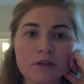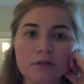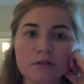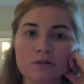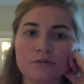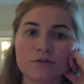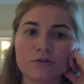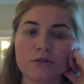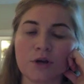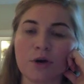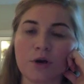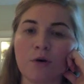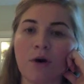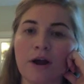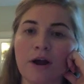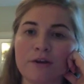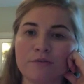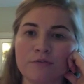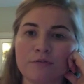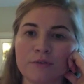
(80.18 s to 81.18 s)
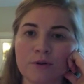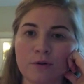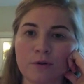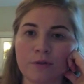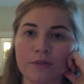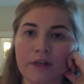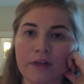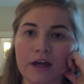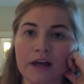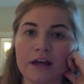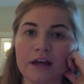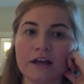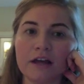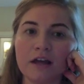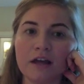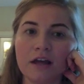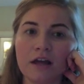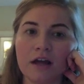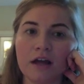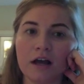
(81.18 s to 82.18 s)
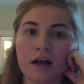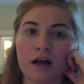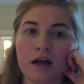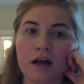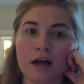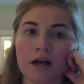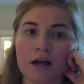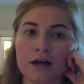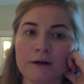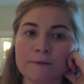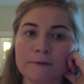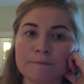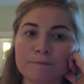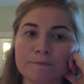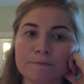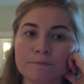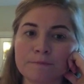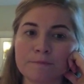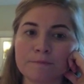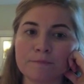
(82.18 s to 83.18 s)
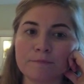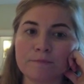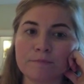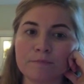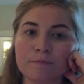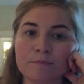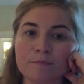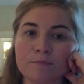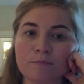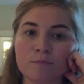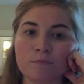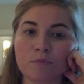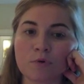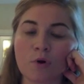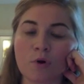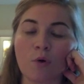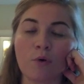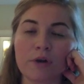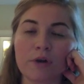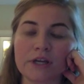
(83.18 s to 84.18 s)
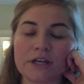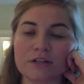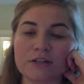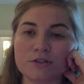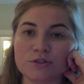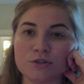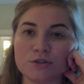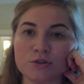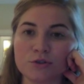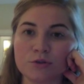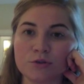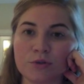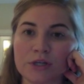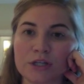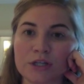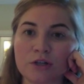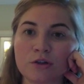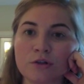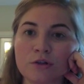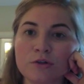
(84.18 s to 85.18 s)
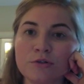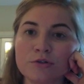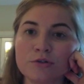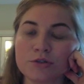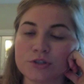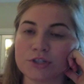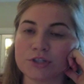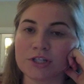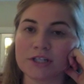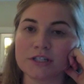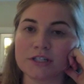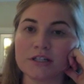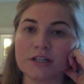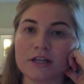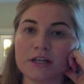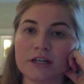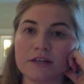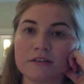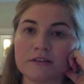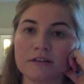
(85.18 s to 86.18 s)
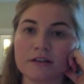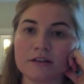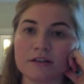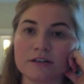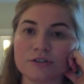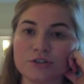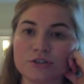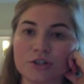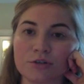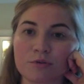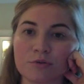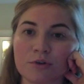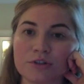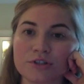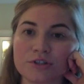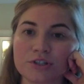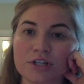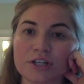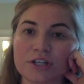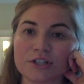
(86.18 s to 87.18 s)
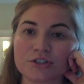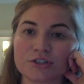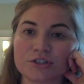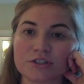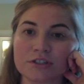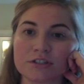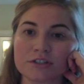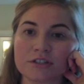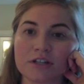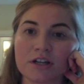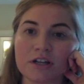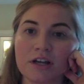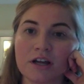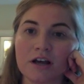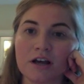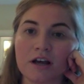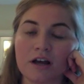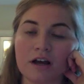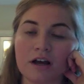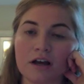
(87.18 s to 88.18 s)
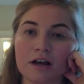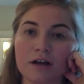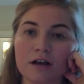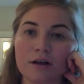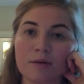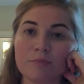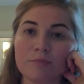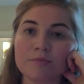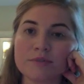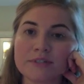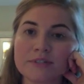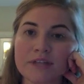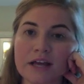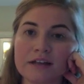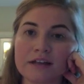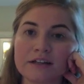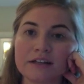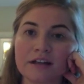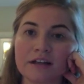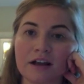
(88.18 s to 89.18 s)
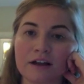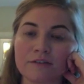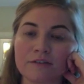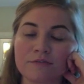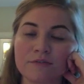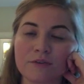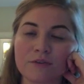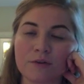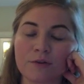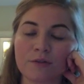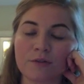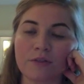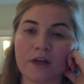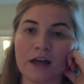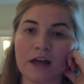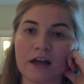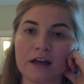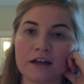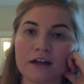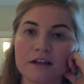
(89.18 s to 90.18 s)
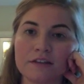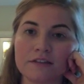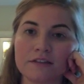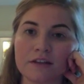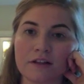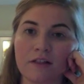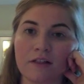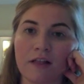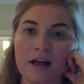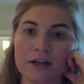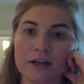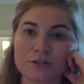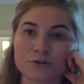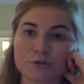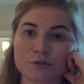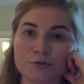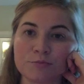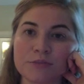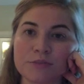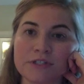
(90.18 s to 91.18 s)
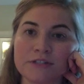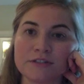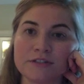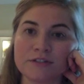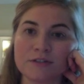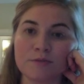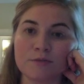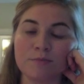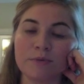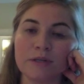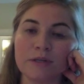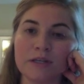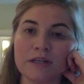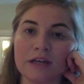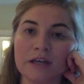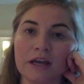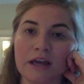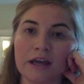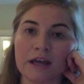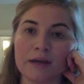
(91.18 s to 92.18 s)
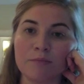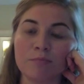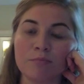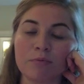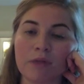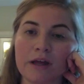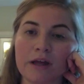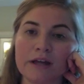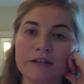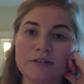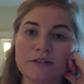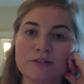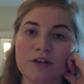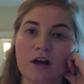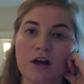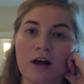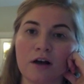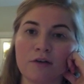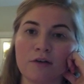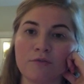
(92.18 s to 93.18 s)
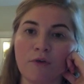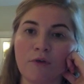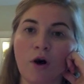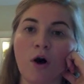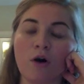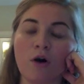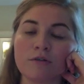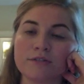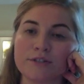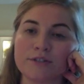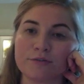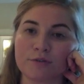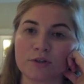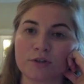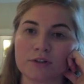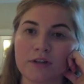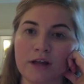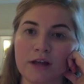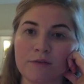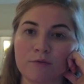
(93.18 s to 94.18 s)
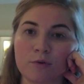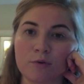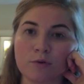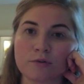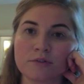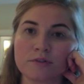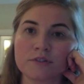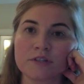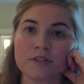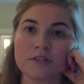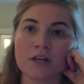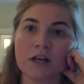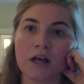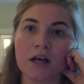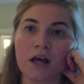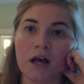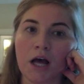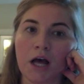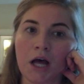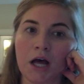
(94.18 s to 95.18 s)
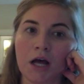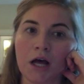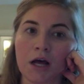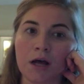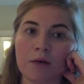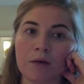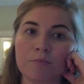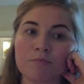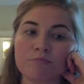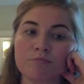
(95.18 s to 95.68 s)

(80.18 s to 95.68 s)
So I feel that um, going into inclusion in the general education setting, I feel that the classroom needs to be a blend of all different levels. I